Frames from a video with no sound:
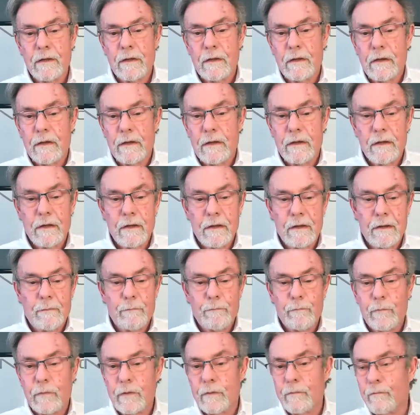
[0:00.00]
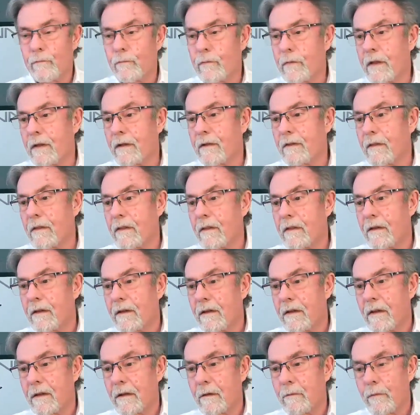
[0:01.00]
Considering we had to
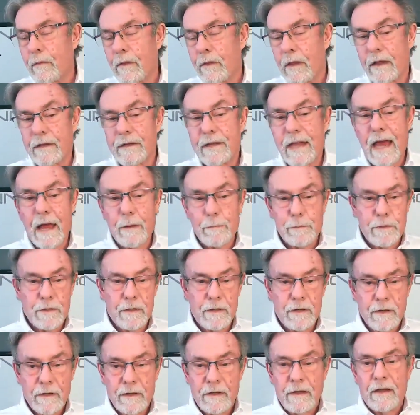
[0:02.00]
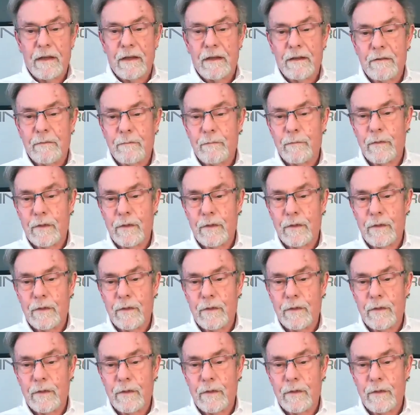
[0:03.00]
adapt, adapt,